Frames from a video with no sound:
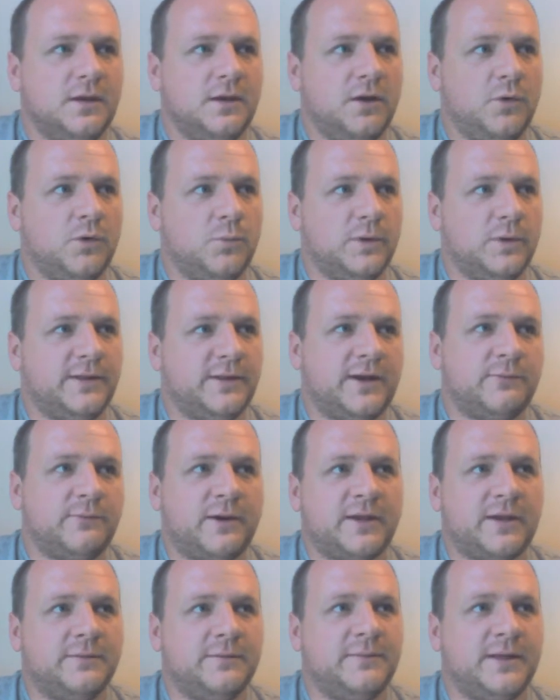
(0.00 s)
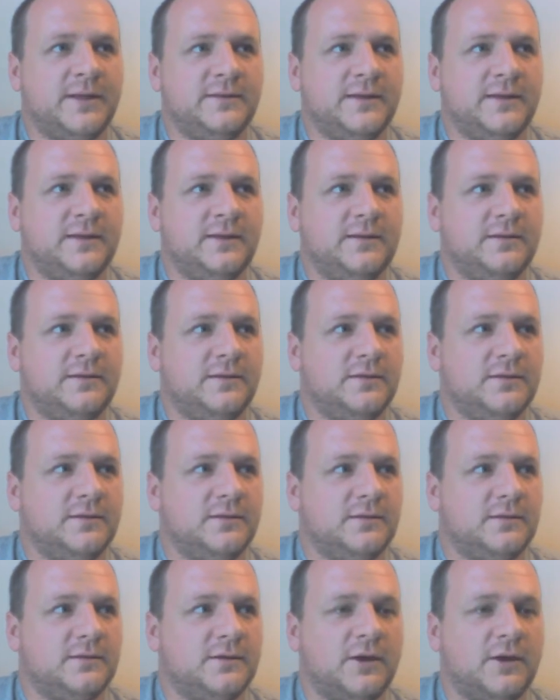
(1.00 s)
Would I recommend it
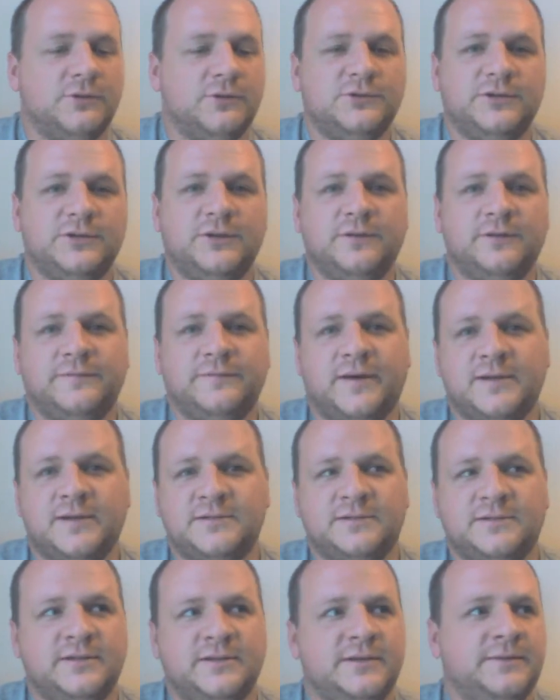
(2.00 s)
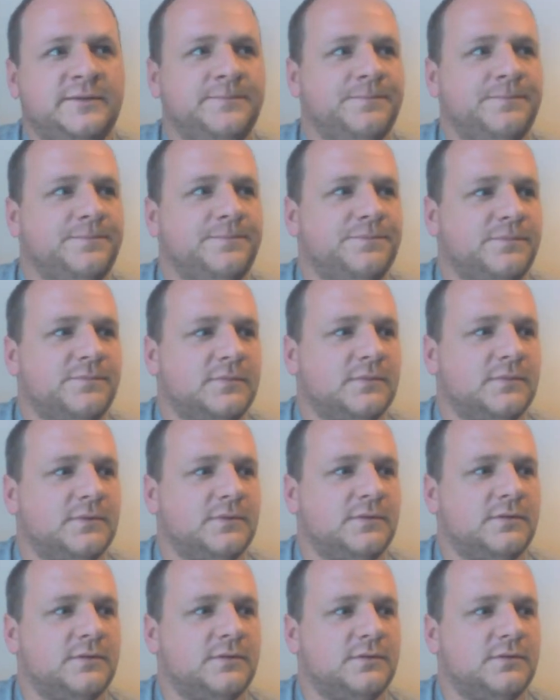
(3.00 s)
going to university?
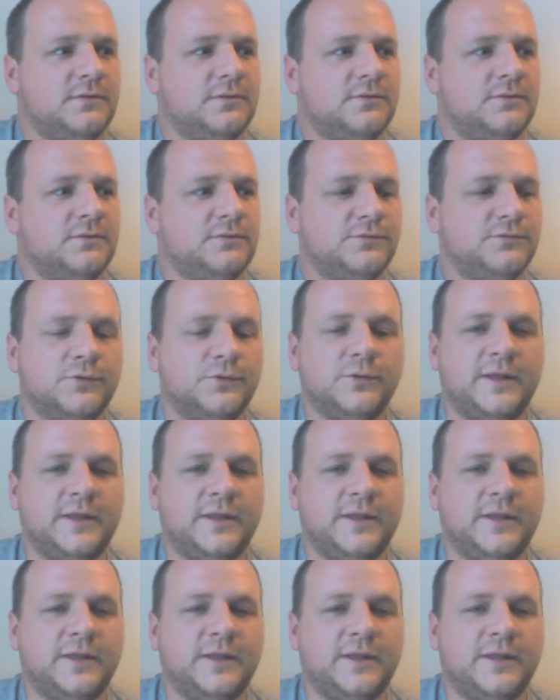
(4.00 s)
For the